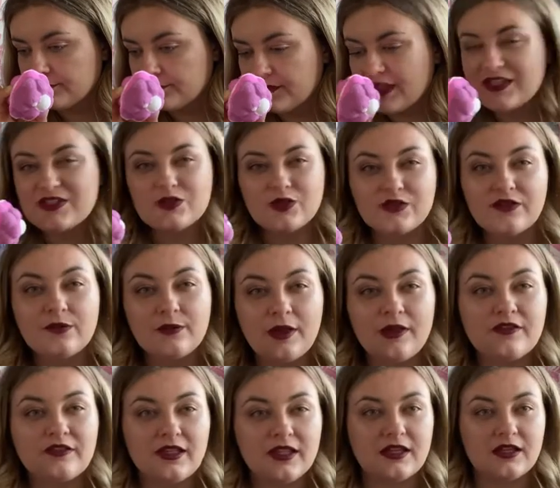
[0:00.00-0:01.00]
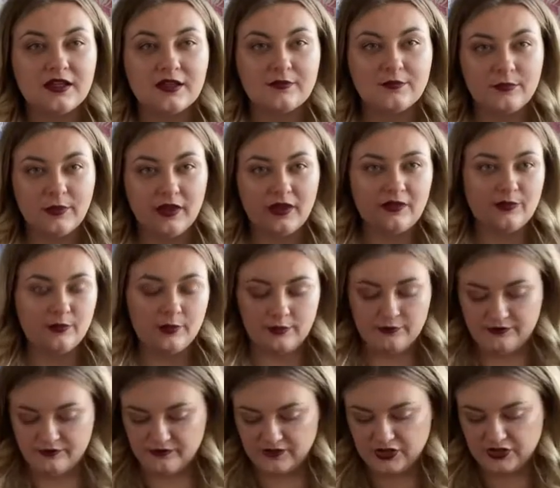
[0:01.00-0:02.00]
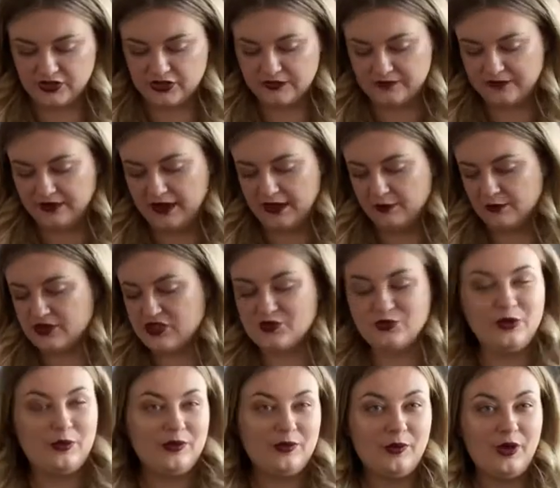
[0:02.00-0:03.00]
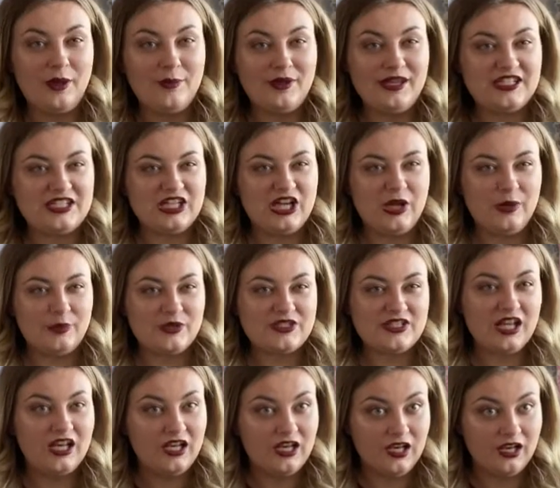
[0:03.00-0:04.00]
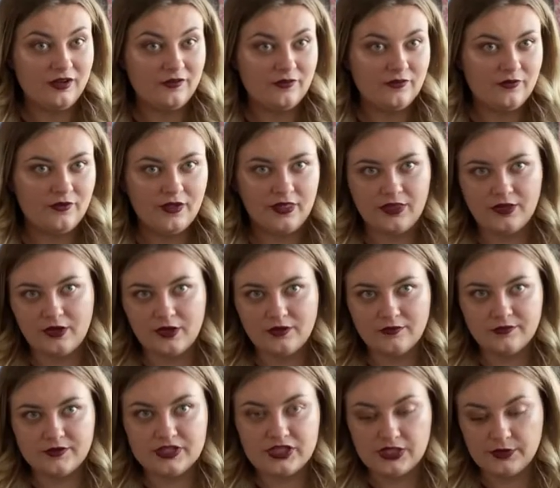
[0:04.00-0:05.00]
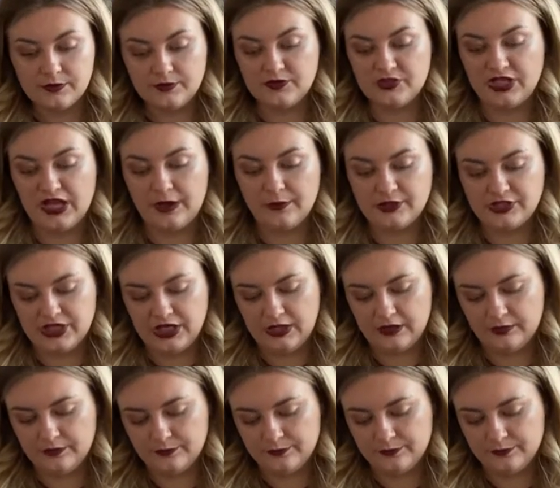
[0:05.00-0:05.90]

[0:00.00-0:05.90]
Sort of smells like a bath bomb version of that, which is probably why I picked it up, because I love the comforter of shower gels.